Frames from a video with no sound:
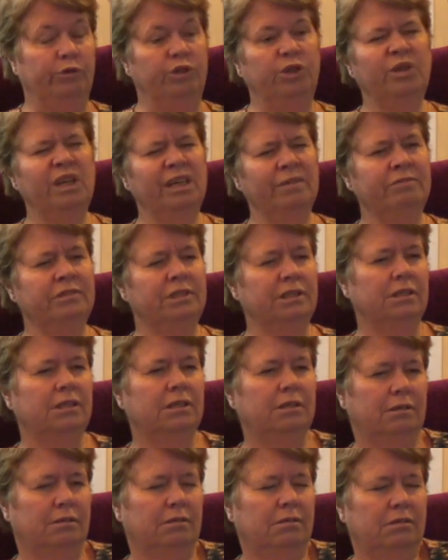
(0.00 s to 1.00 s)
You have
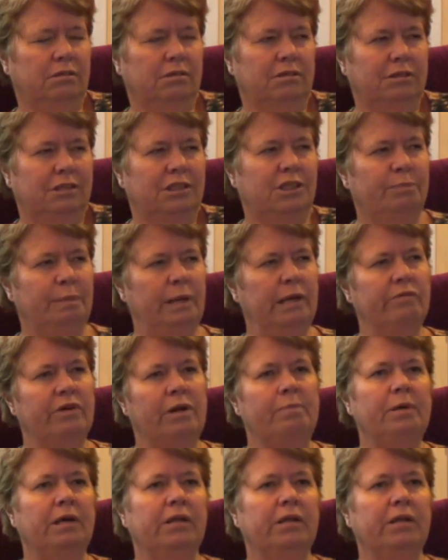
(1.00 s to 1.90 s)
to be a rep,